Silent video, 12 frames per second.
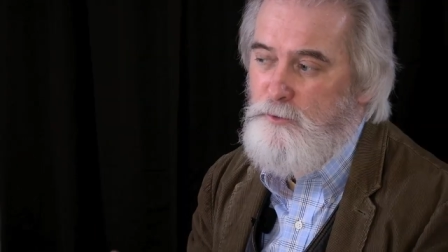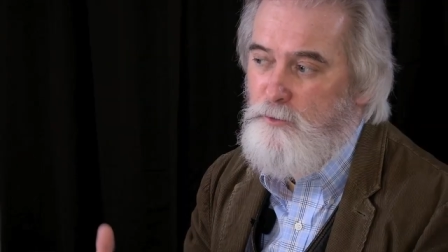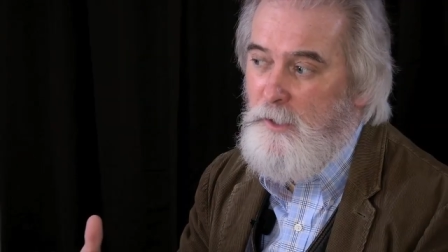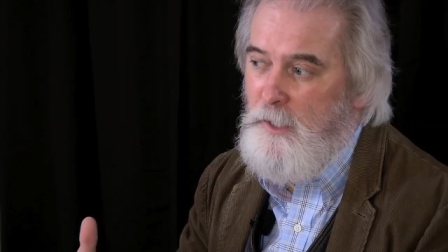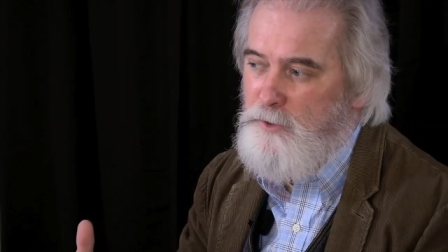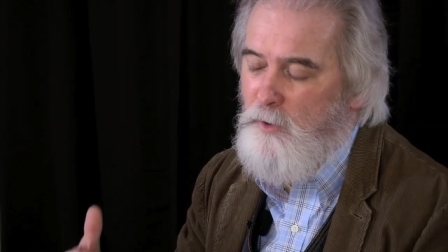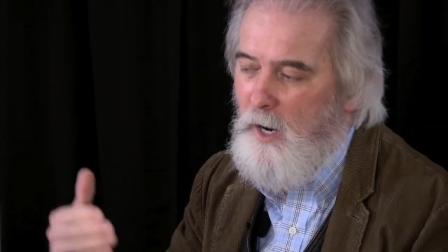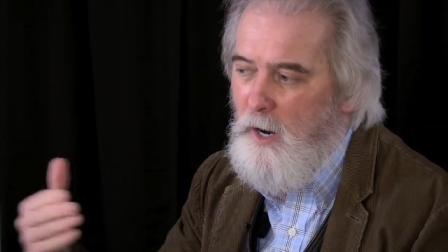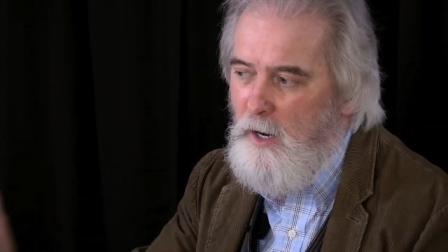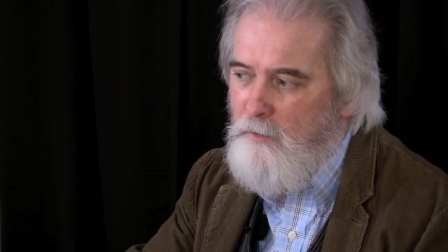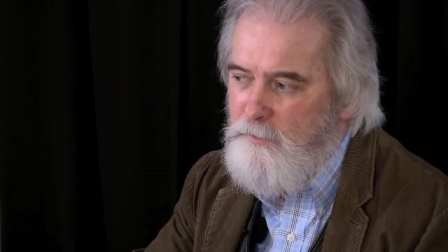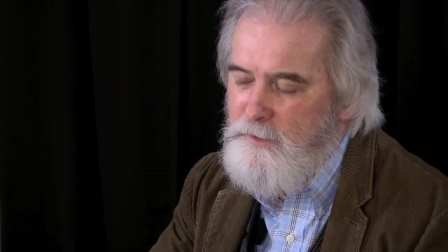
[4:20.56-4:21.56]
to
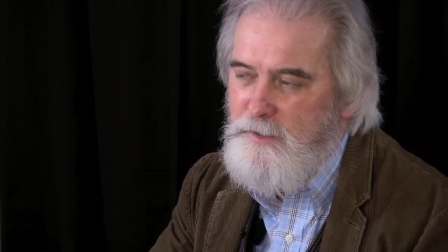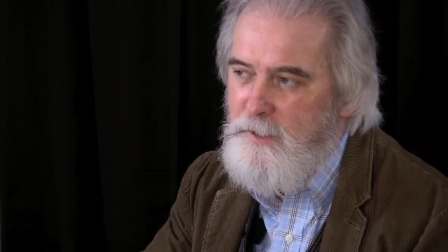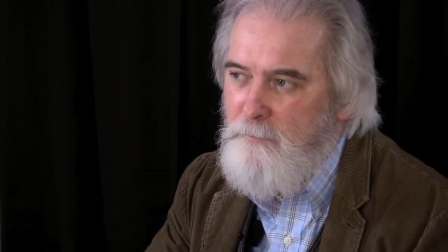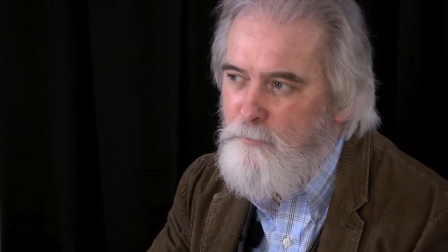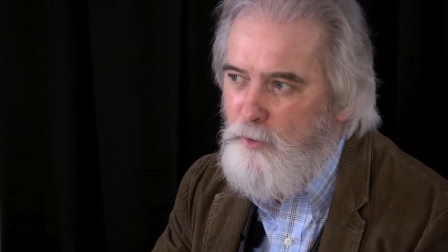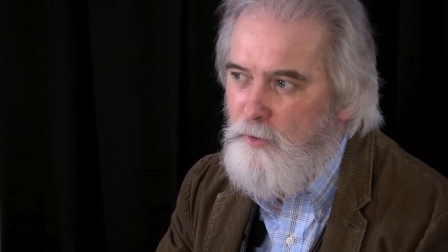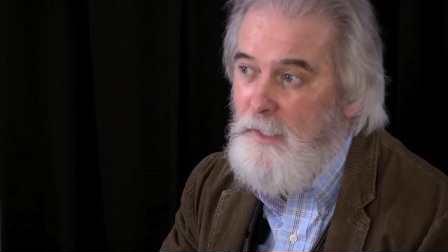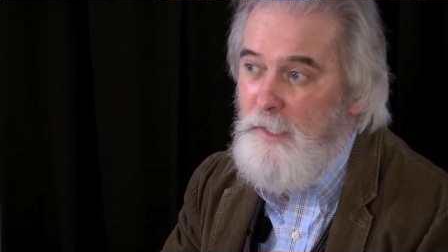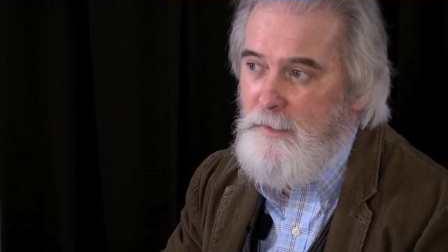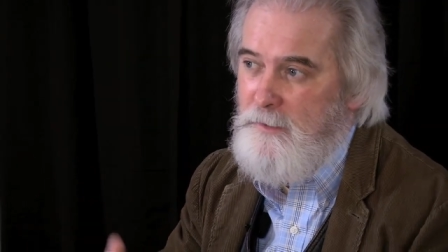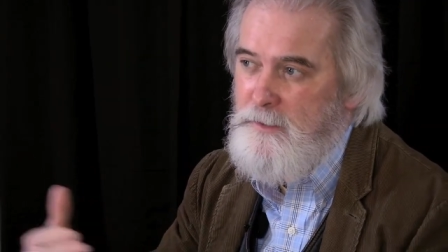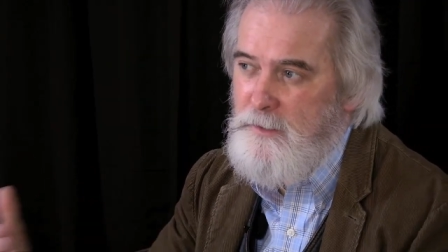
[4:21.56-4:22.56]
harvest timber
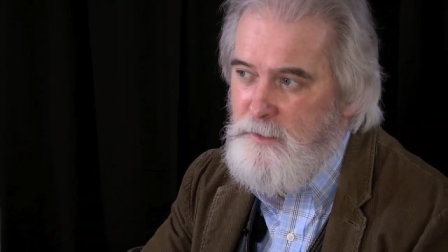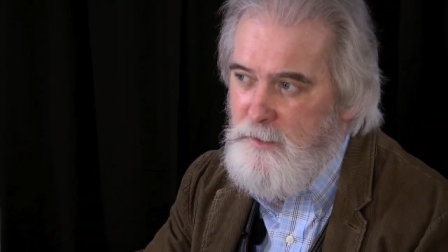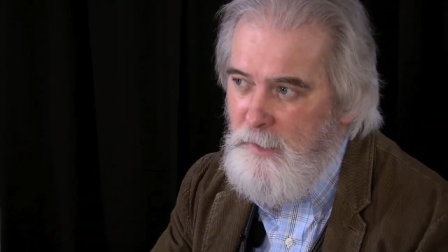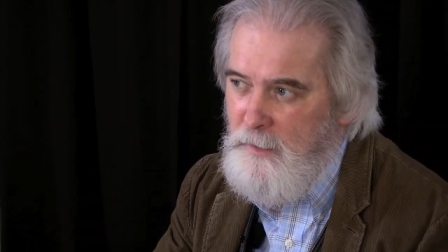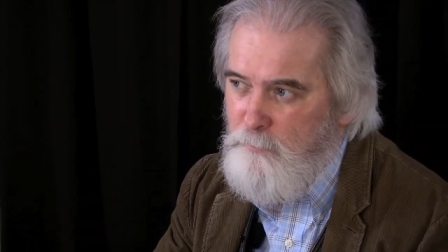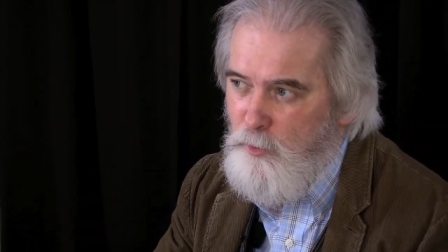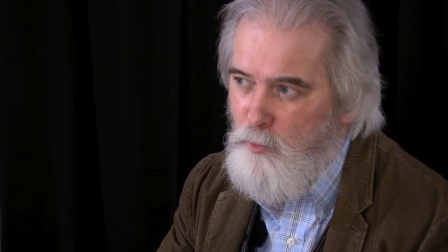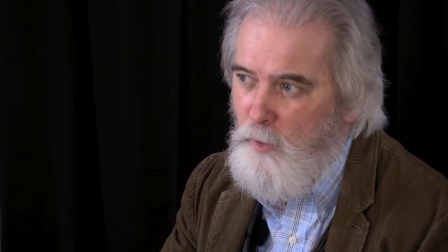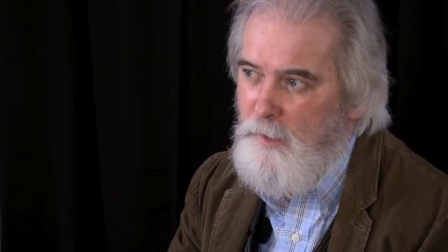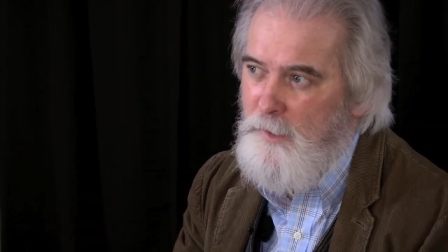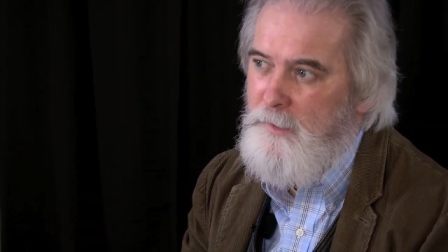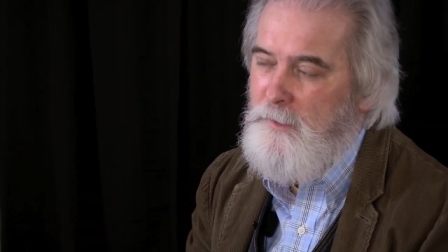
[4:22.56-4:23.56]
in a sustainable
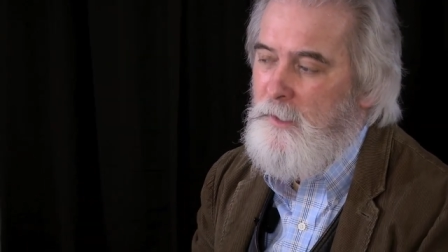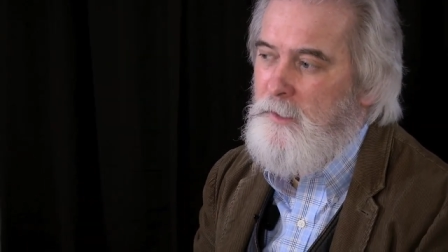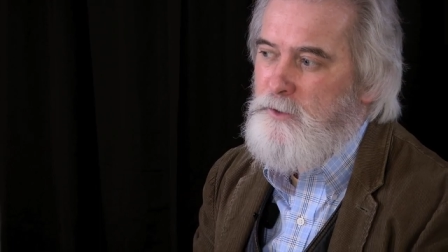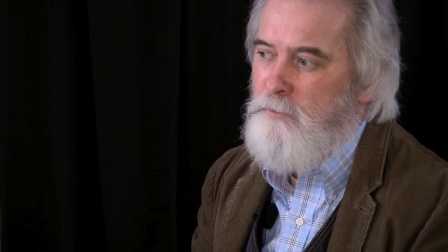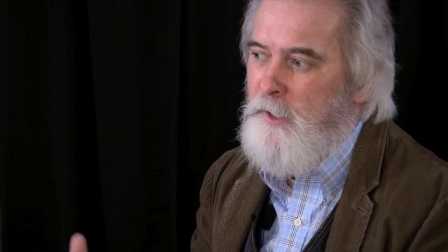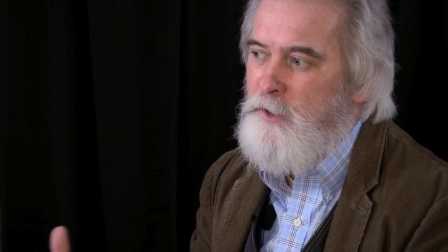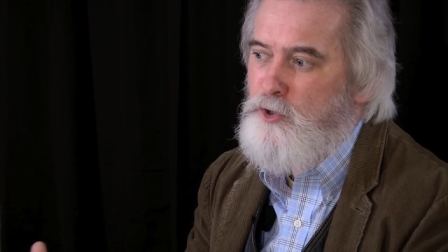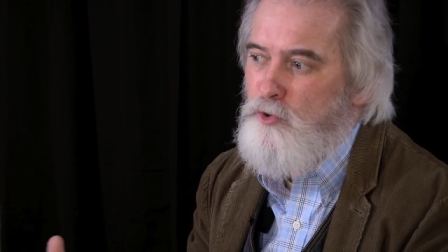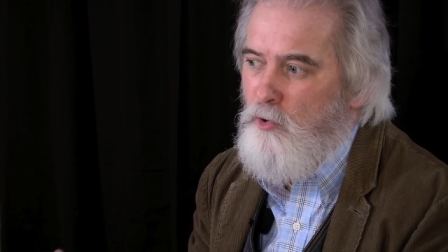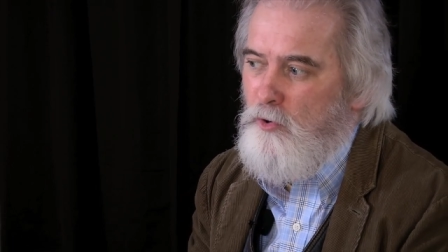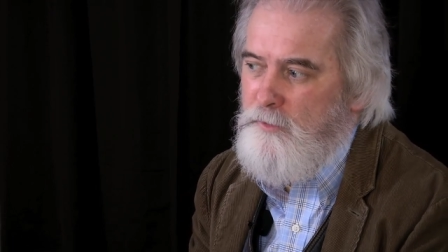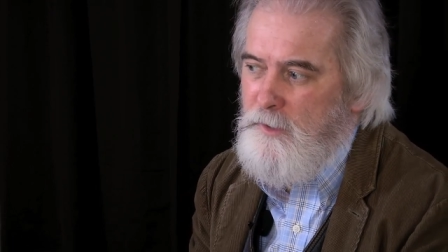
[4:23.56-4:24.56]
way, to make
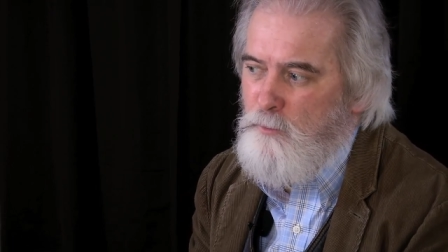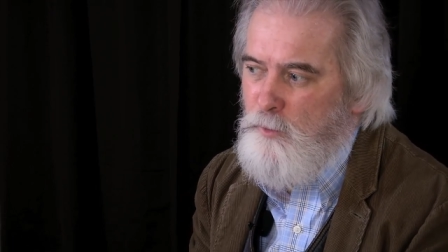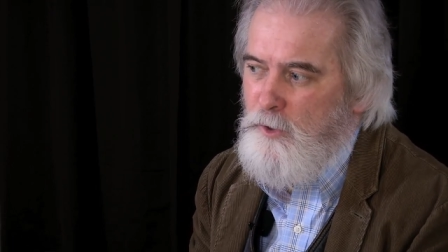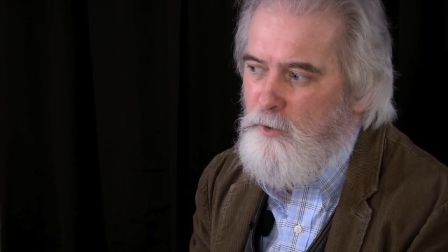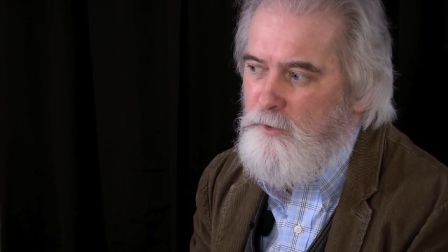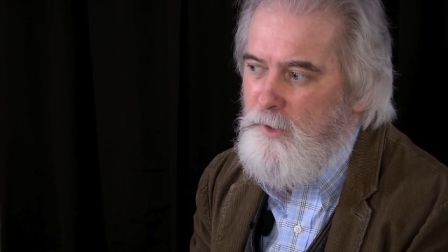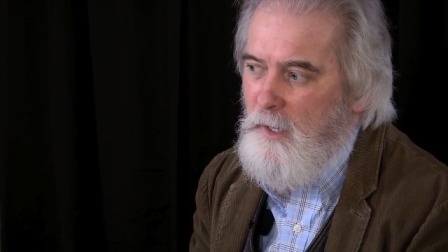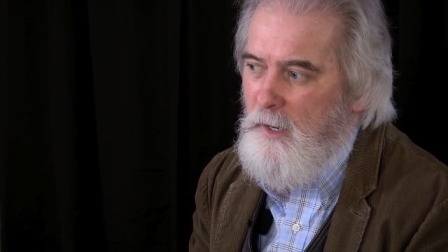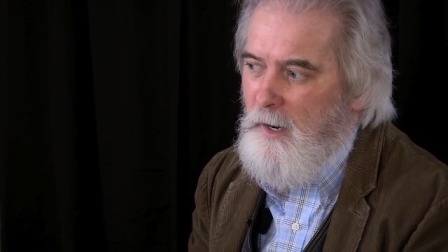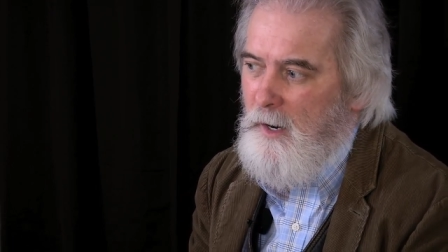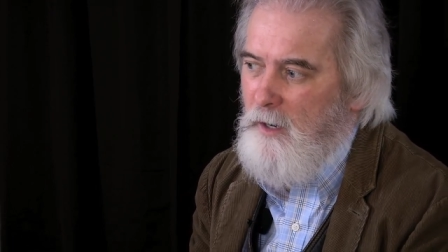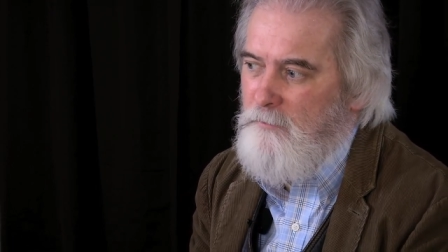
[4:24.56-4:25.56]
sure that we could
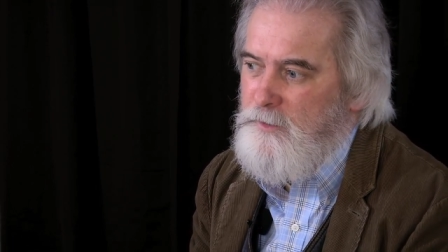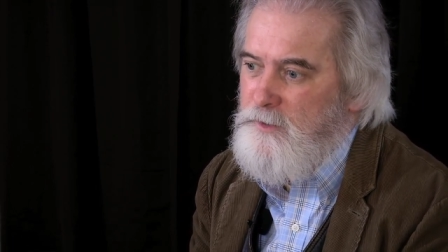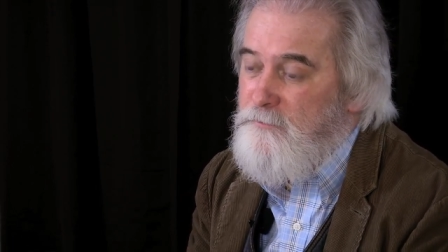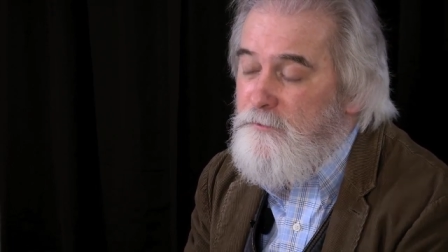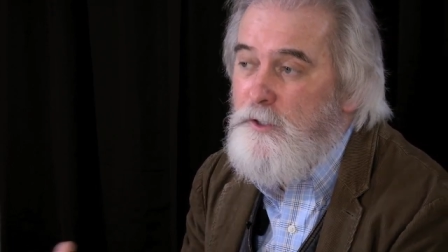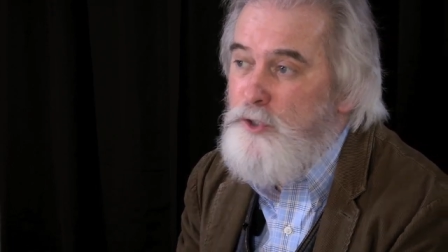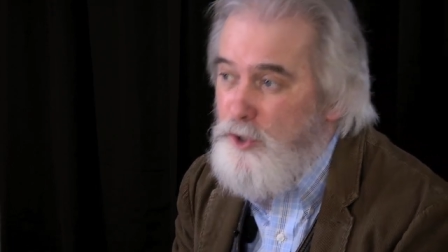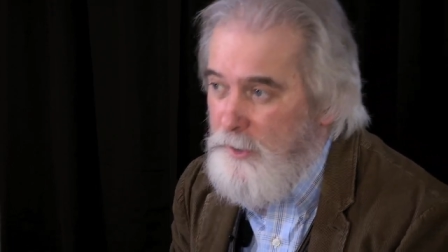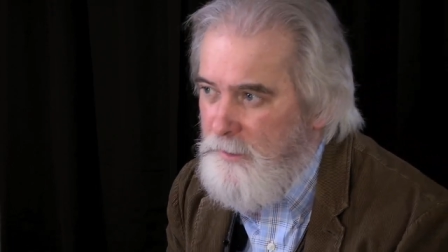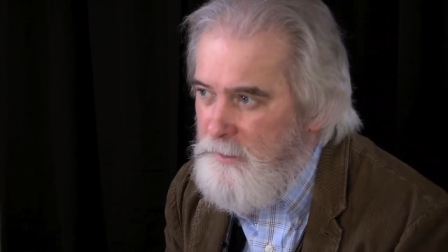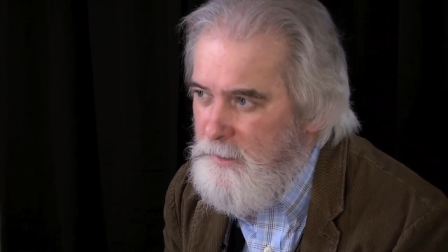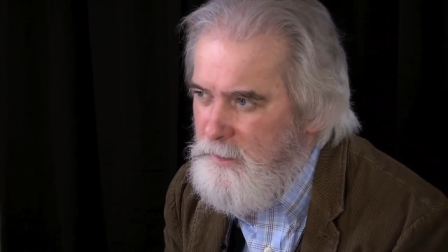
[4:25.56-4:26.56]
harvest fish
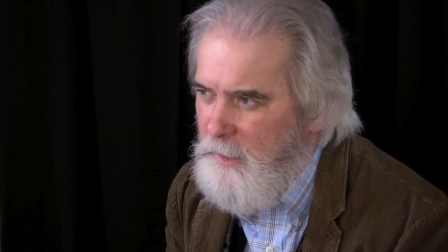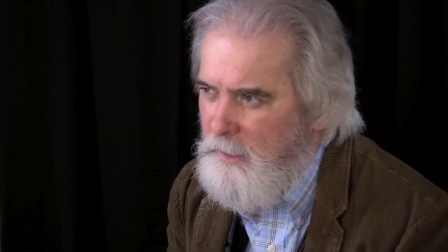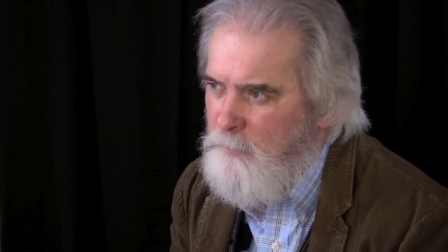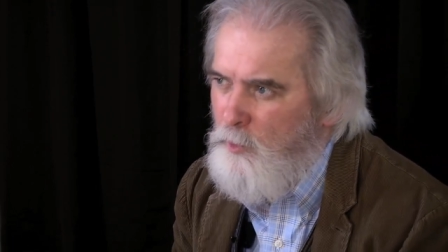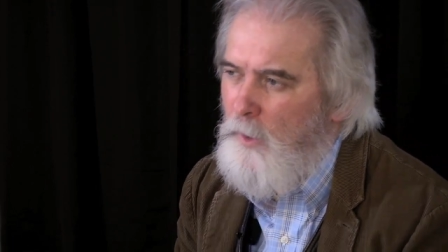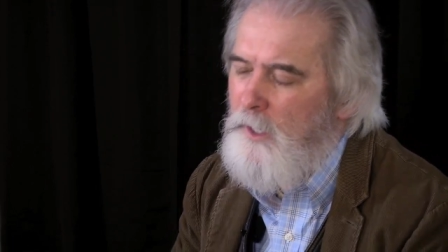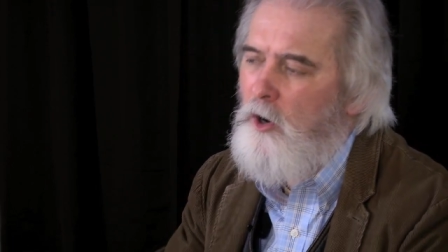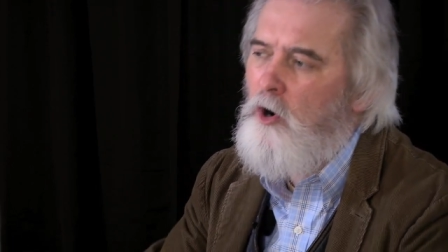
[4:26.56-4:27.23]
in a sustainable way.